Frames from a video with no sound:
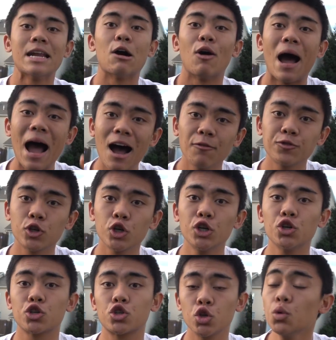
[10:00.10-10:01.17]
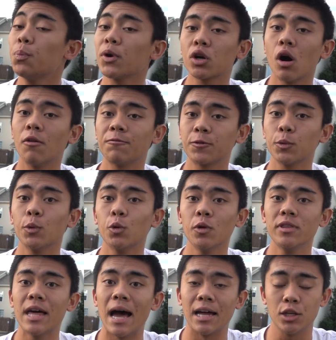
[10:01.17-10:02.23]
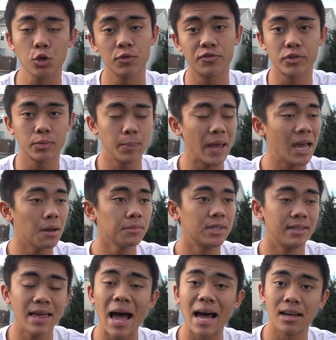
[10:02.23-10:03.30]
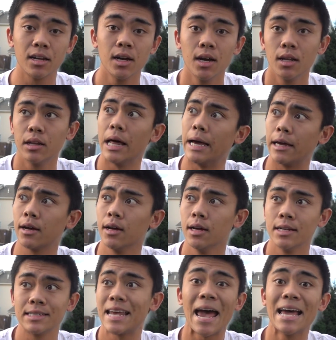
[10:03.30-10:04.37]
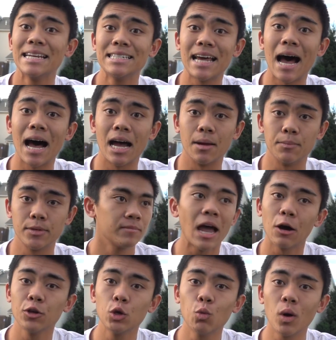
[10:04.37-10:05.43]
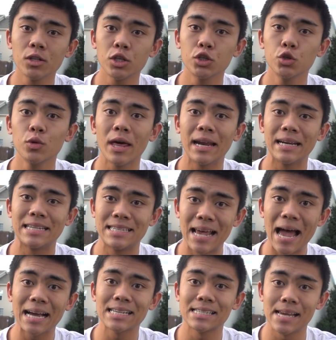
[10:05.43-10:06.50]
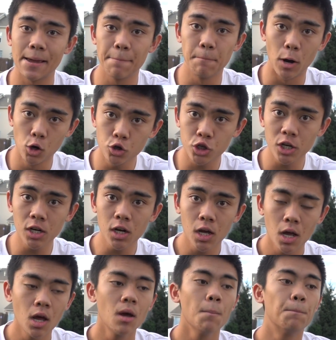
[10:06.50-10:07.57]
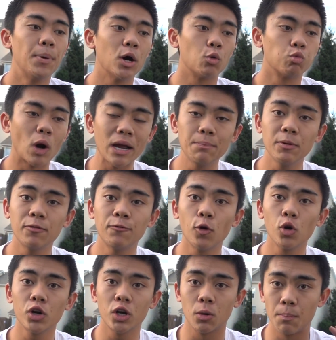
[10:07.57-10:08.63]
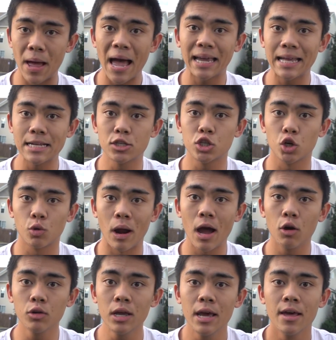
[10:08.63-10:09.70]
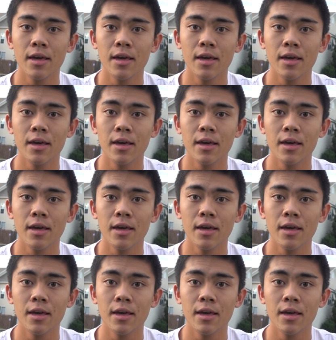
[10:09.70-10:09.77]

Now, after you're super comfortable with that, you've spammed that like 10 times. Now you want to do that exact same motion, but right before your back hits the ground,